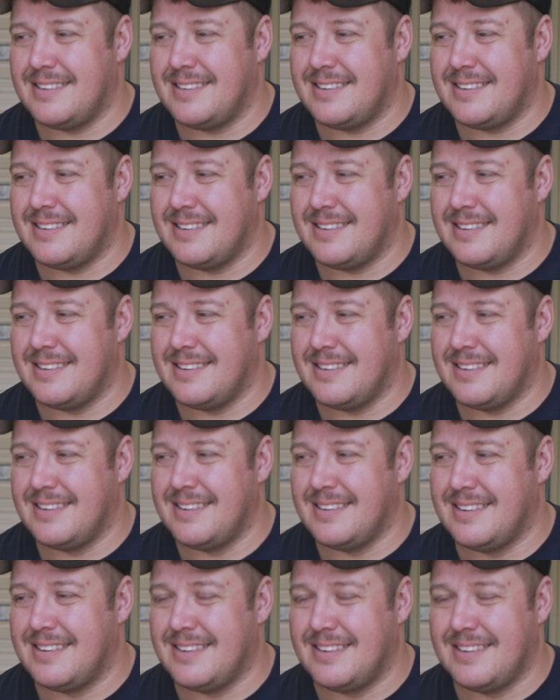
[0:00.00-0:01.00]

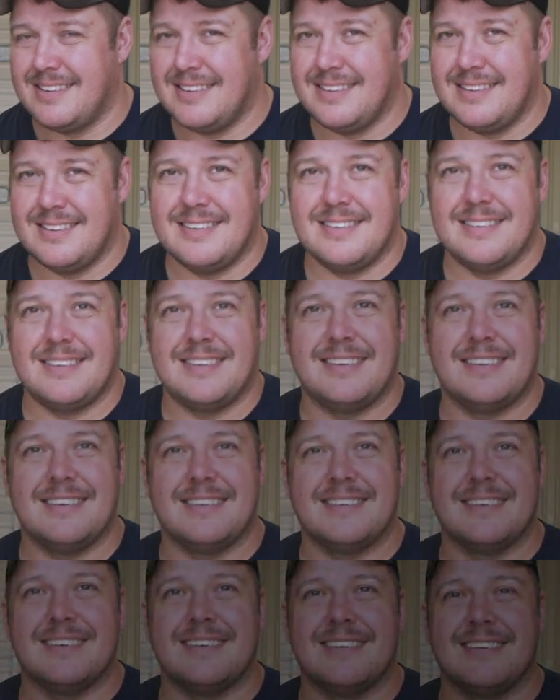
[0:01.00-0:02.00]

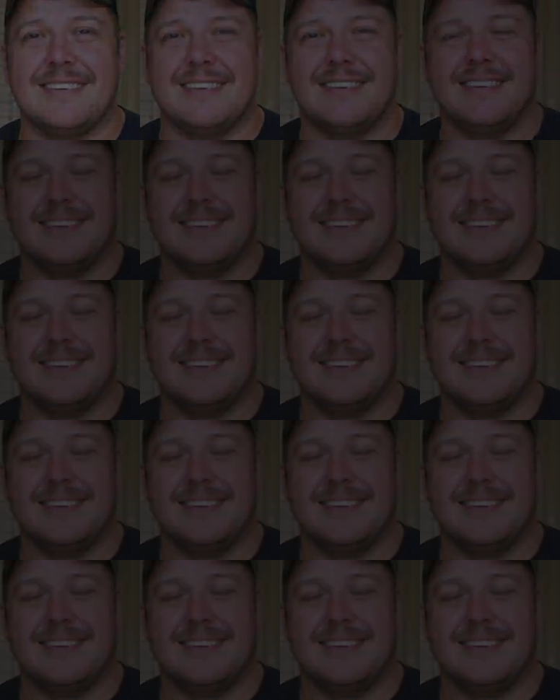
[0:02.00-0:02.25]
(not speaking)